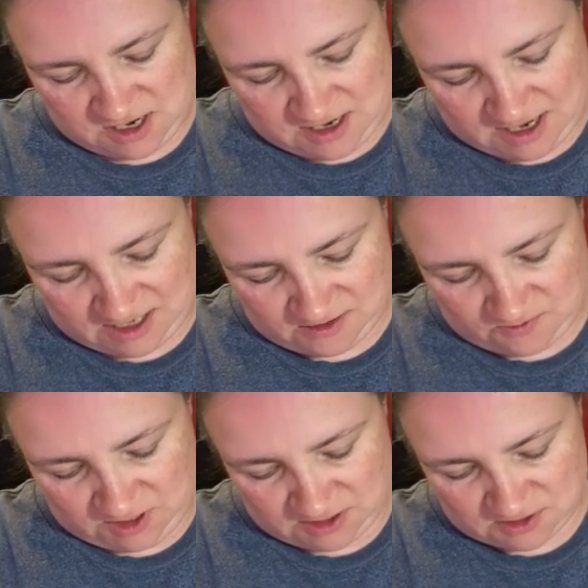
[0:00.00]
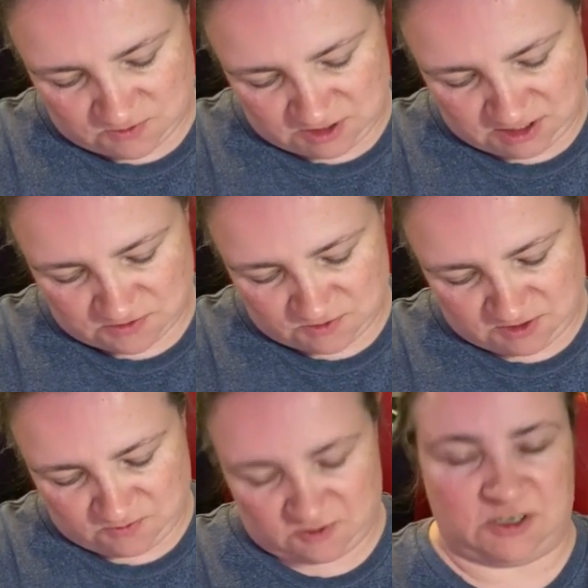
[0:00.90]
Halloween
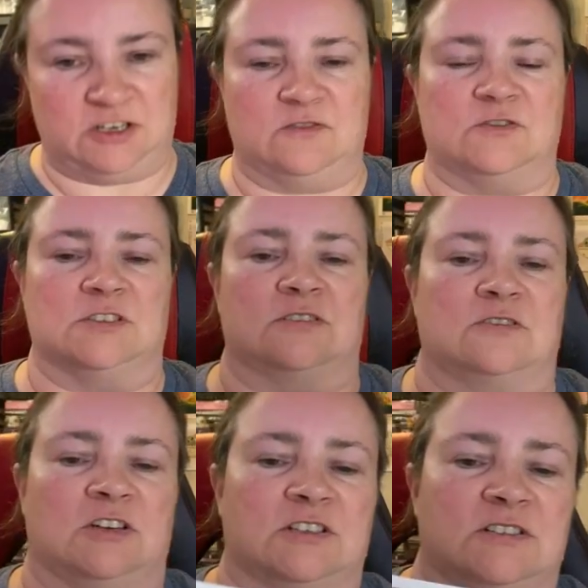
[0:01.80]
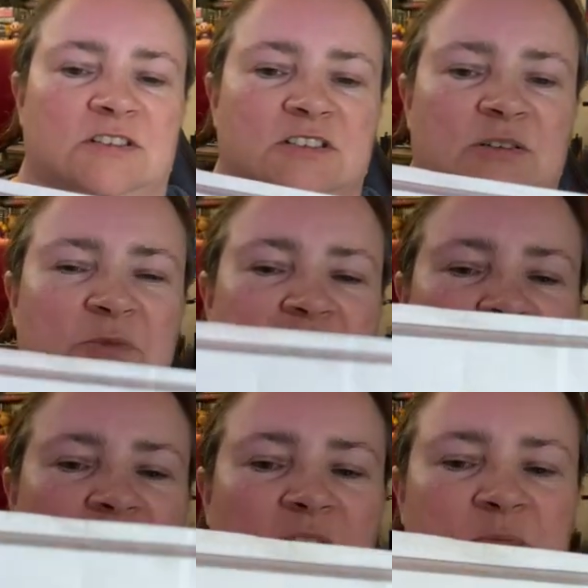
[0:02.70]
2021 of just cross stitch. I made a
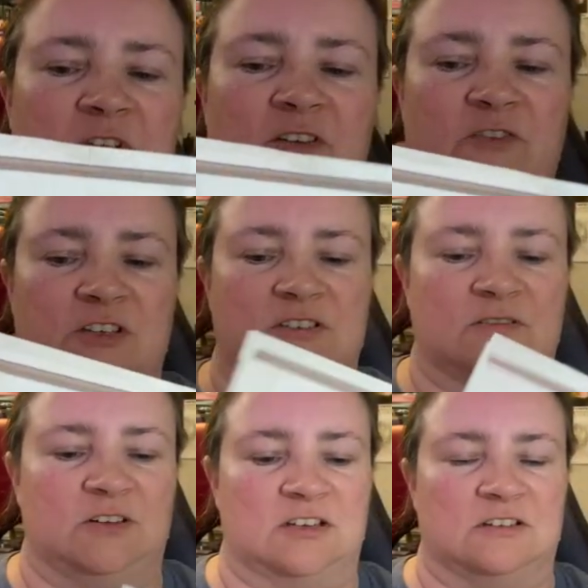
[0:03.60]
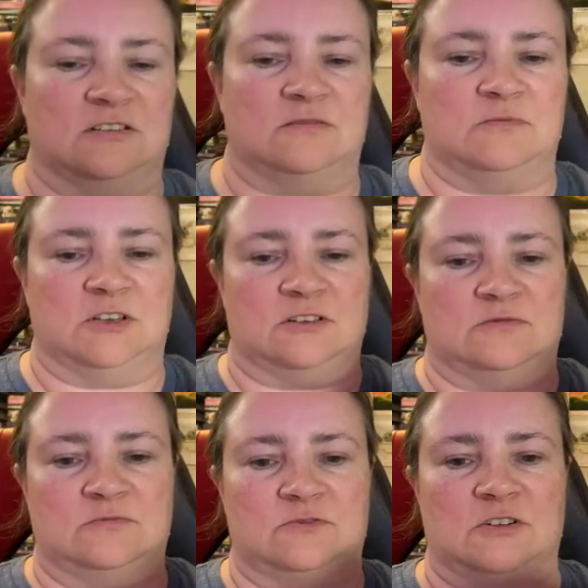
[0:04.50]
copy of it so I could, you know,
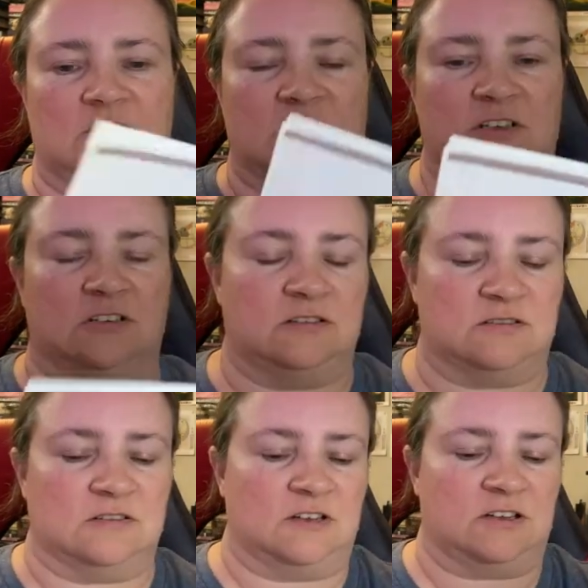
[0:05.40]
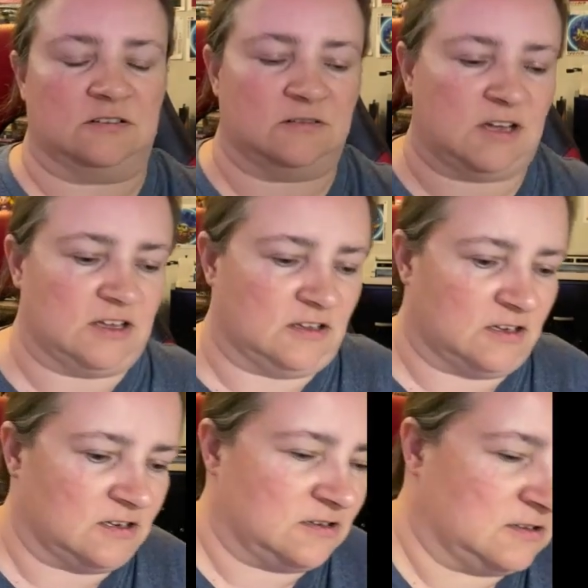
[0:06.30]
draw on it, or so I could
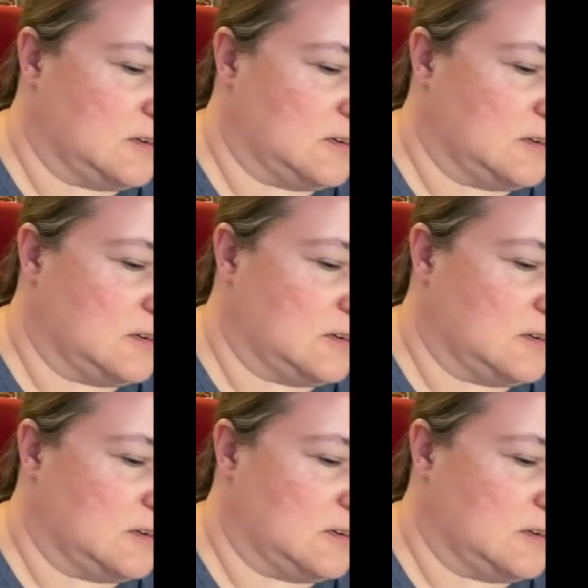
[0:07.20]
highlight it and